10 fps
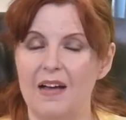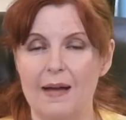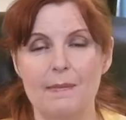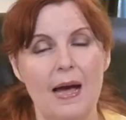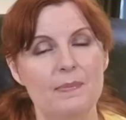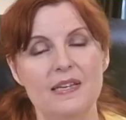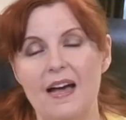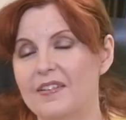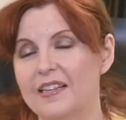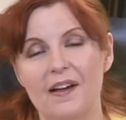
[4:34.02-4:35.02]
happy
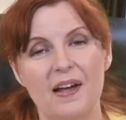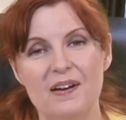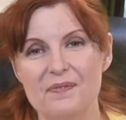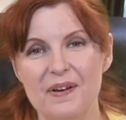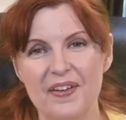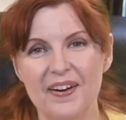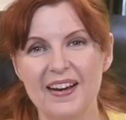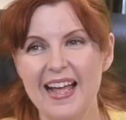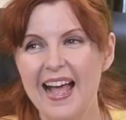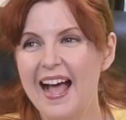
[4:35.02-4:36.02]
having that kind of weather.
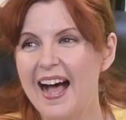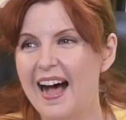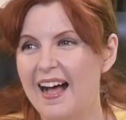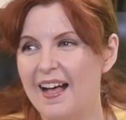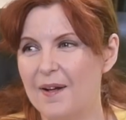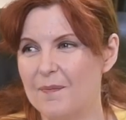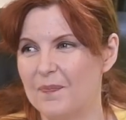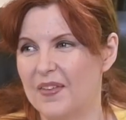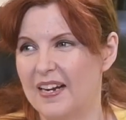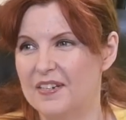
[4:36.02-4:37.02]

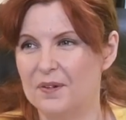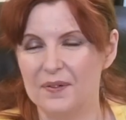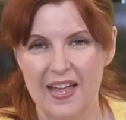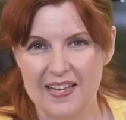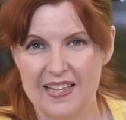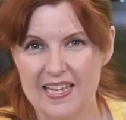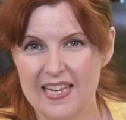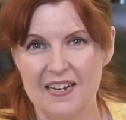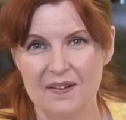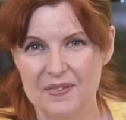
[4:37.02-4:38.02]
And I don't like the
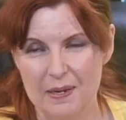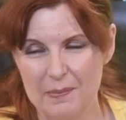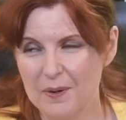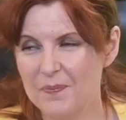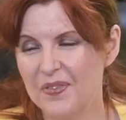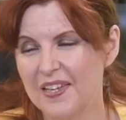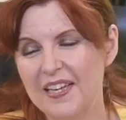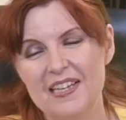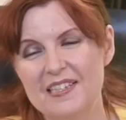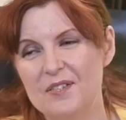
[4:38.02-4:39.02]
heat of summer.
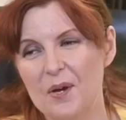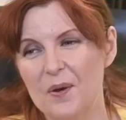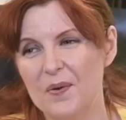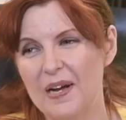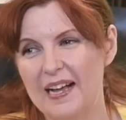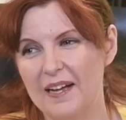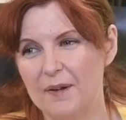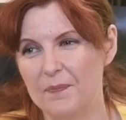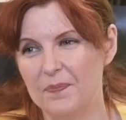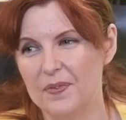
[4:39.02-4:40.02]
So
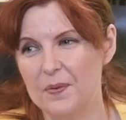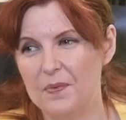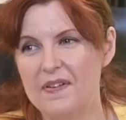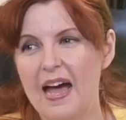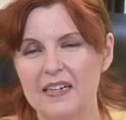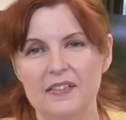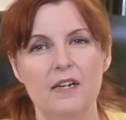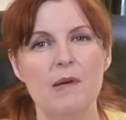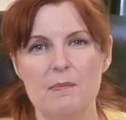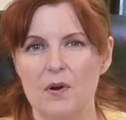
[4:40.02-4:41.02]
we've had a
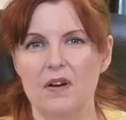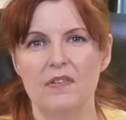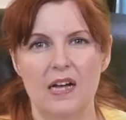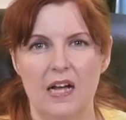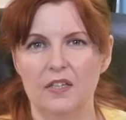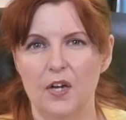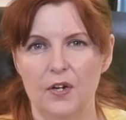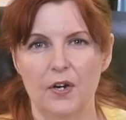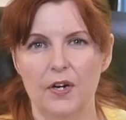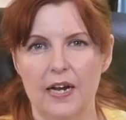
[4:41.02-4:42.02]
little bit more of a
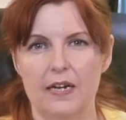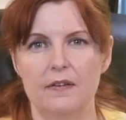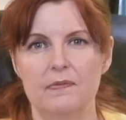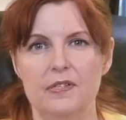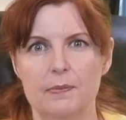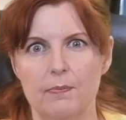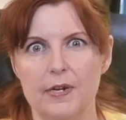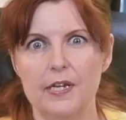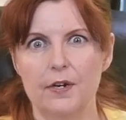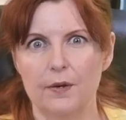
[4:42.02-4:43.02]
longer kind of
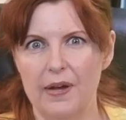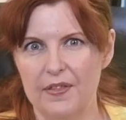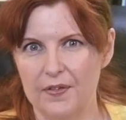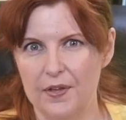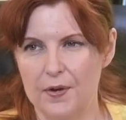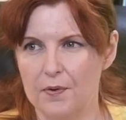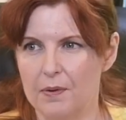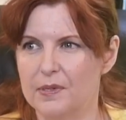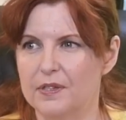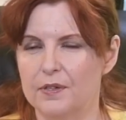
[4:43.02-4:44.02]
springier weather than
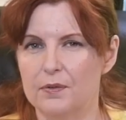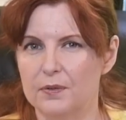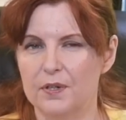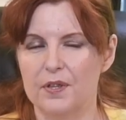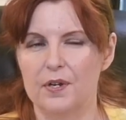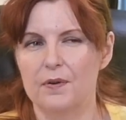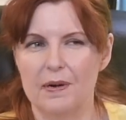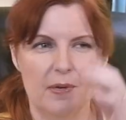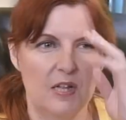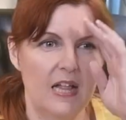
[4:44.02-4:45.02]
normal and cooler than
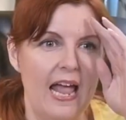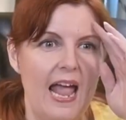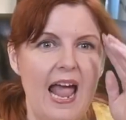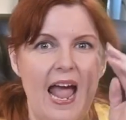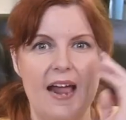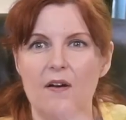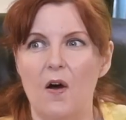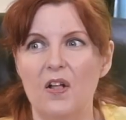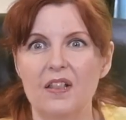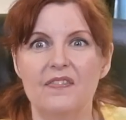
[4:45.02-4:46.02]
normal. And
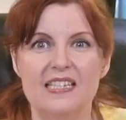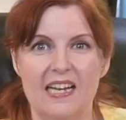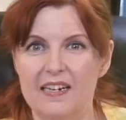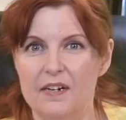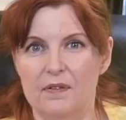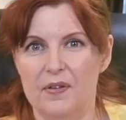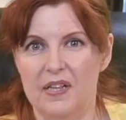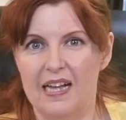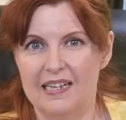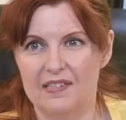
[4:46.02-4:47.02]
all of a sudden, over the
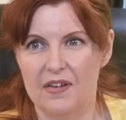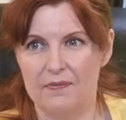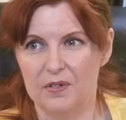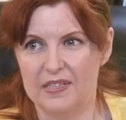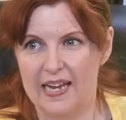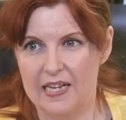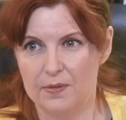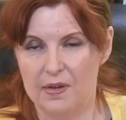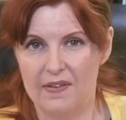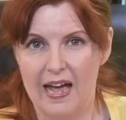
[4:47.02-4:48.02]
last several days,
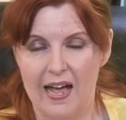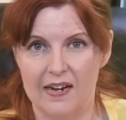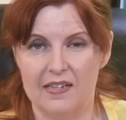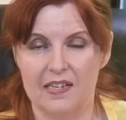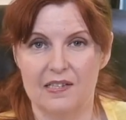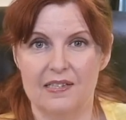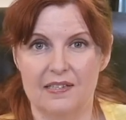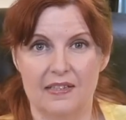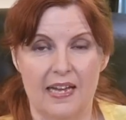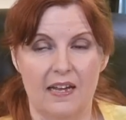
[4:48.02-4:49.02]
we've had
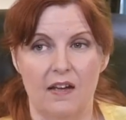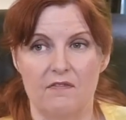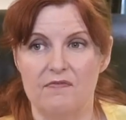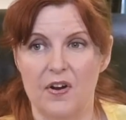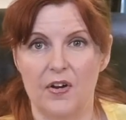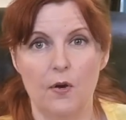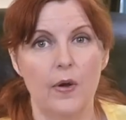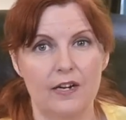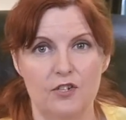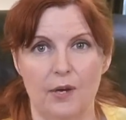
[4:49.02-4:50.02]
this like very
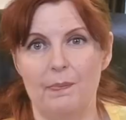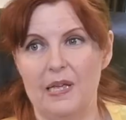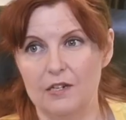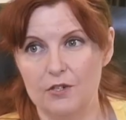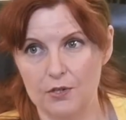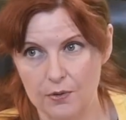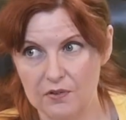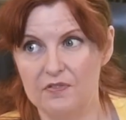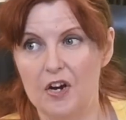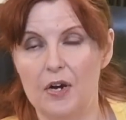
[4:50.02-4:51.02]
quick jump into
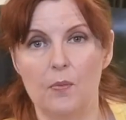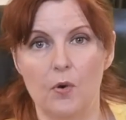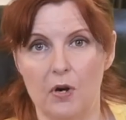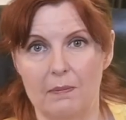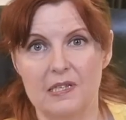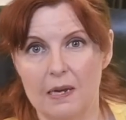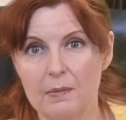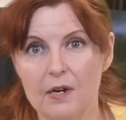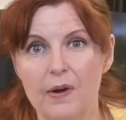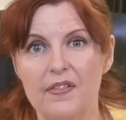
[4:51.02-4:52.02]
very warm
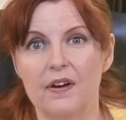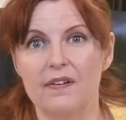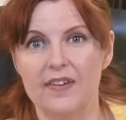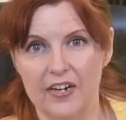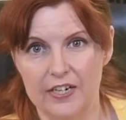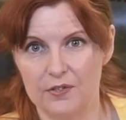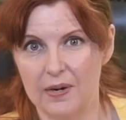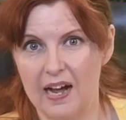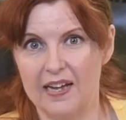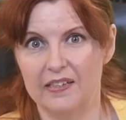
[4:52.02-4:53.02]
summer weather, very
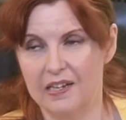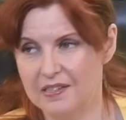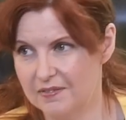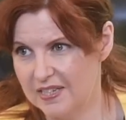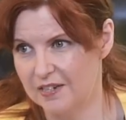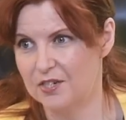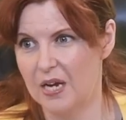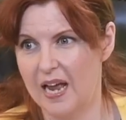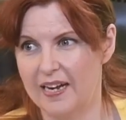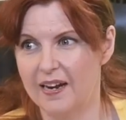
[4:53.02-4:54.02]
dry, lots of
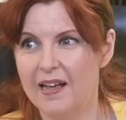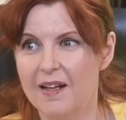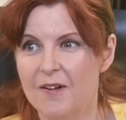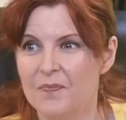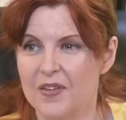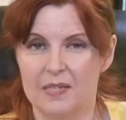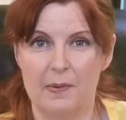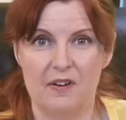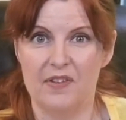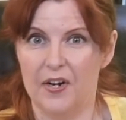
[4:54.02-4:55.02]
sunshine. It's
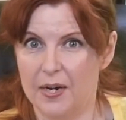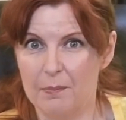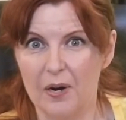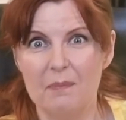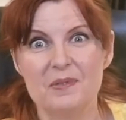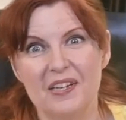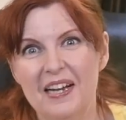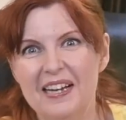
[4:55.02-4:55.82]
been very abrupt.